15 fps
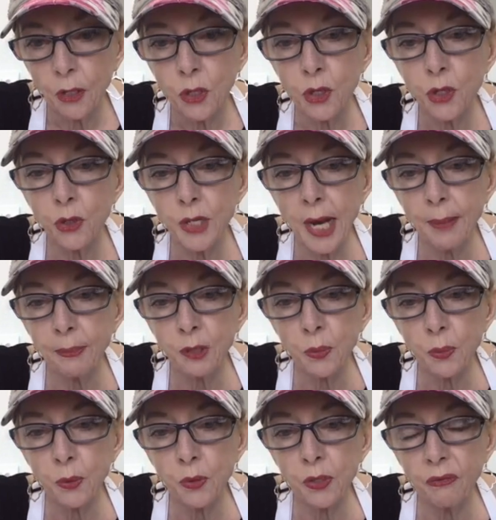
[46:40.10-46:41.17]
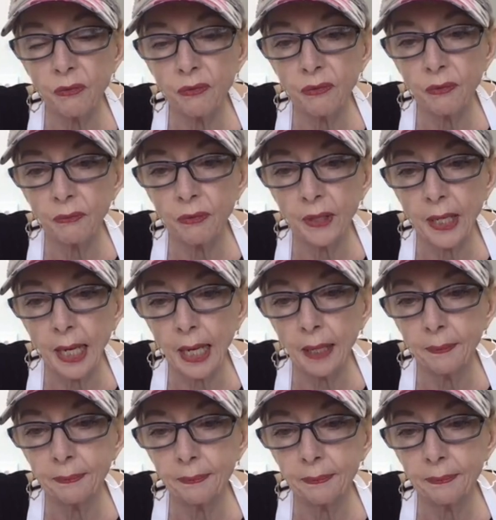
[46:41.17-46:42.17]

2 tablespoons of vanilla.